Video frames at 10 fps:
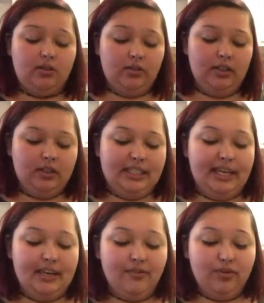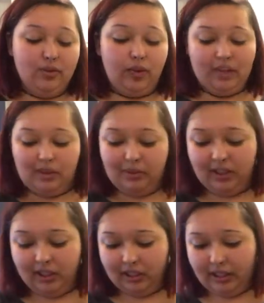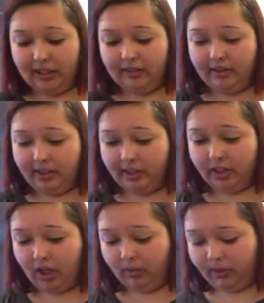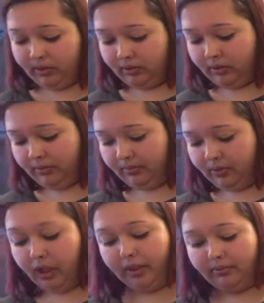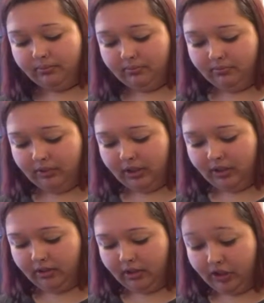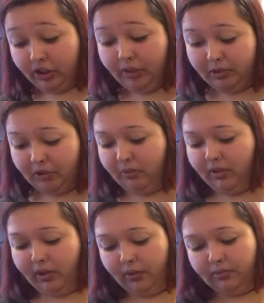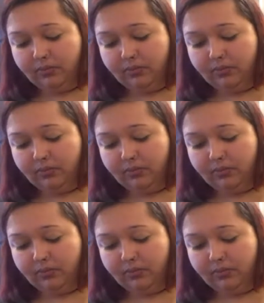this full recipe in the comments or the description below.